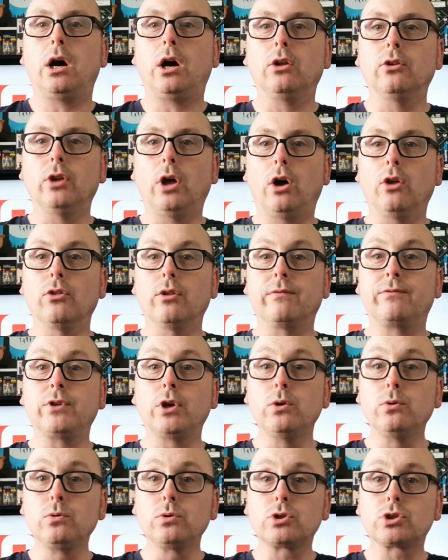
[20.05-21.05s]
on the
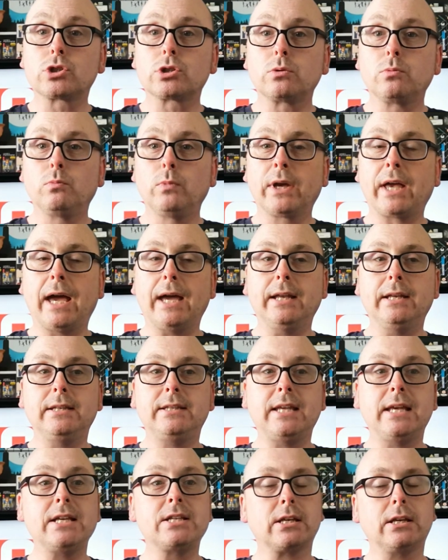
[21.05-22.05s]
views. We're
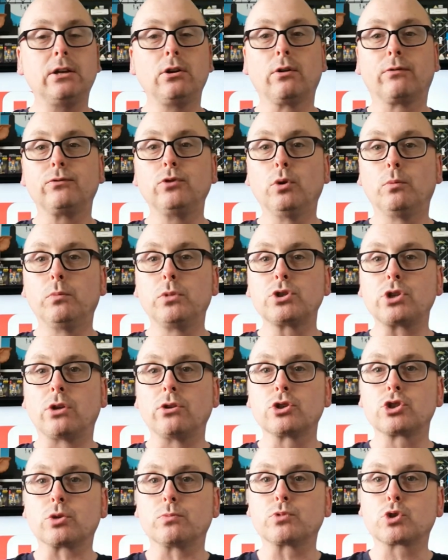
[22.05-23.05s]
getting decent enough numbers
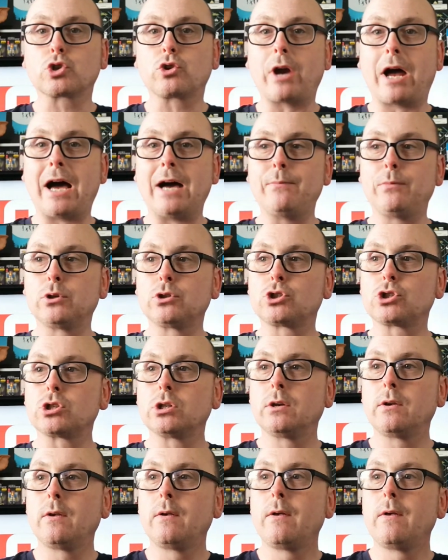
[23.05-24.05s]
on the
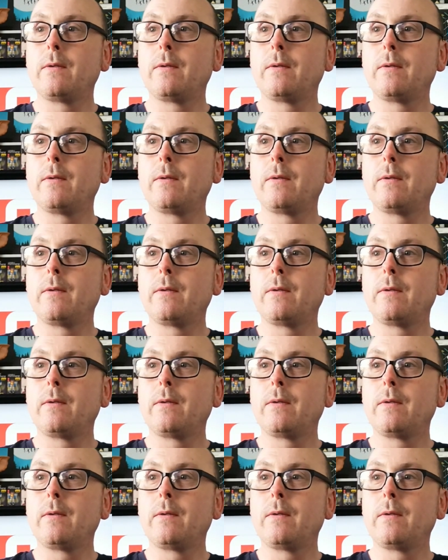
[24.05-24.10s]
subscribers.